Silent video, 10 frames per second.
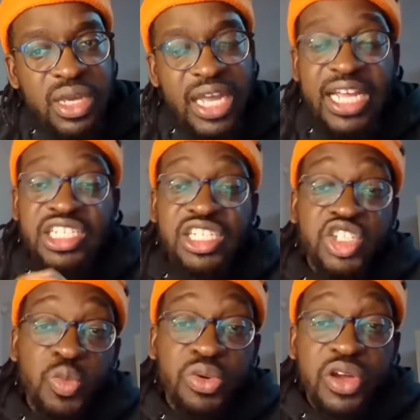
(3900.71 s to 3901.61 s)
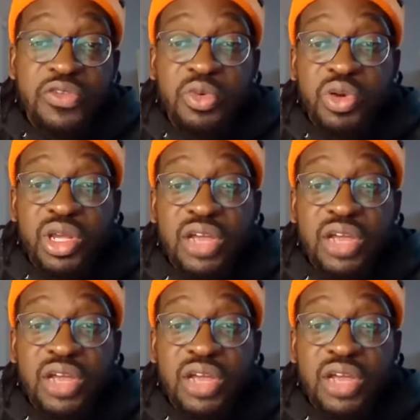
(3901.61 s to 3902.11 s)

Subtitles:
And actually, it's a good point from Crick